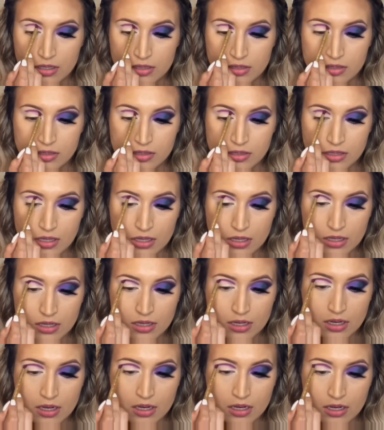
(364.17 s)
Just like a
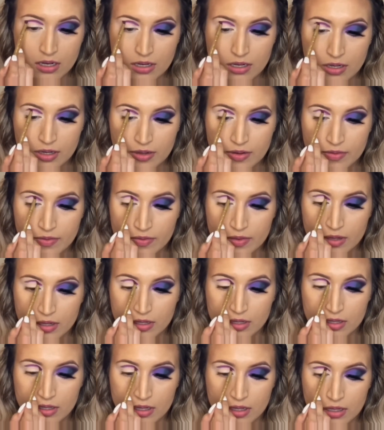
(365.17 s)
curve,
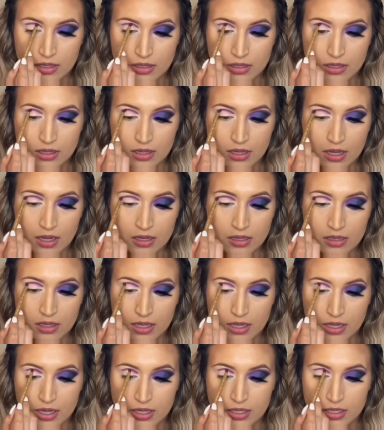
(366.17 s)
kind of
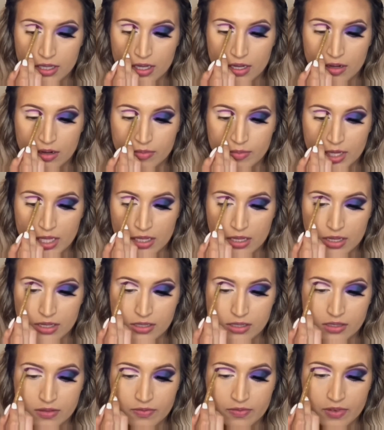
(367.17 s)
like I did on my
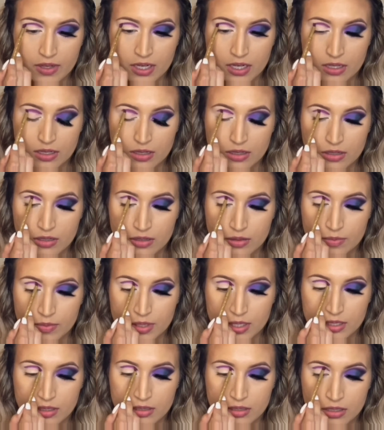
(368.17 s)
last video,
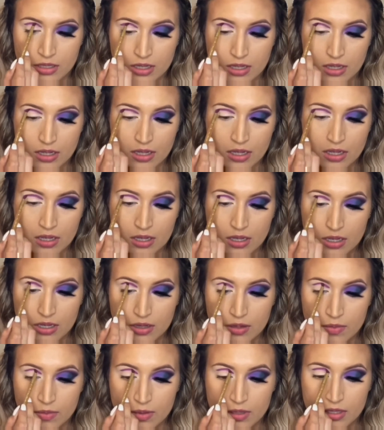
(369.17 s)
but
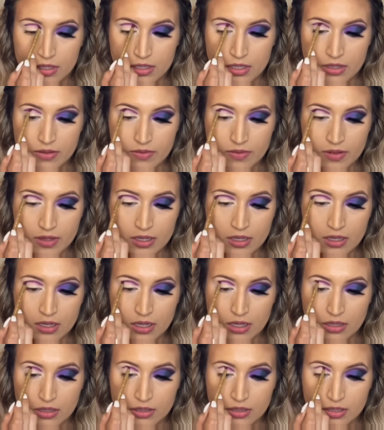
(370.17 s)
with different
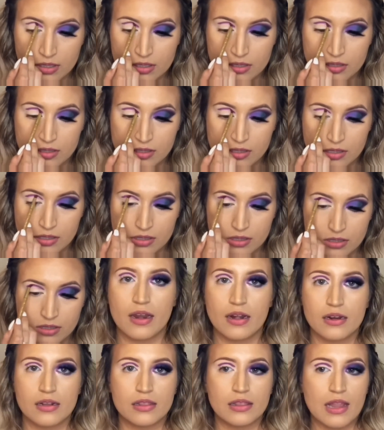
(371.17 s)
colors.
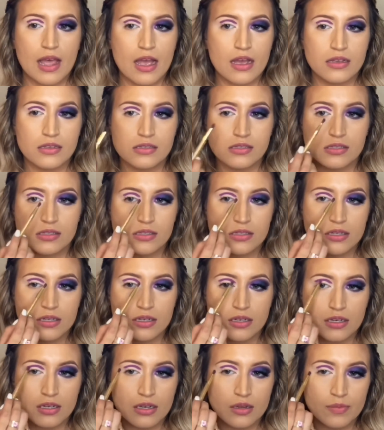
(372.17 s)
And last
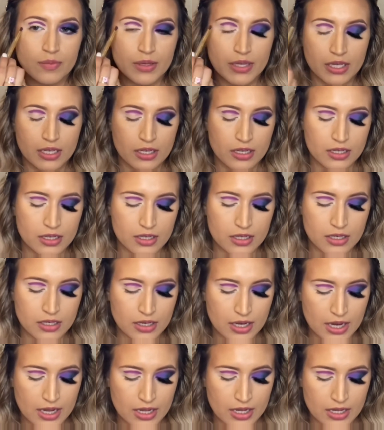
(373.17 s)
up
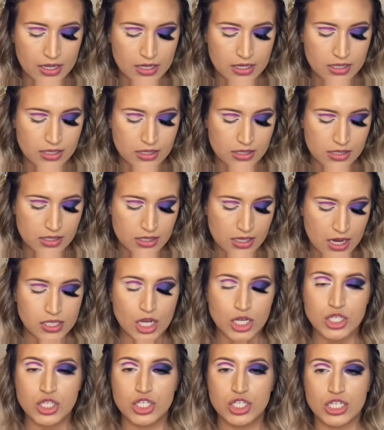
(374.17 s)
here is
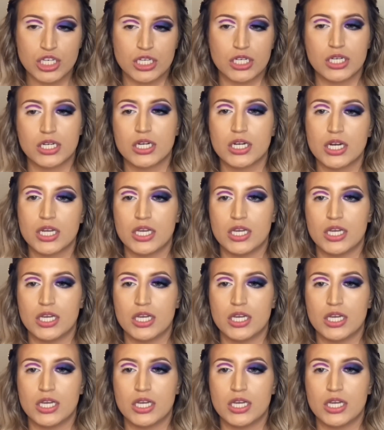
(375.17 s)
dungeon.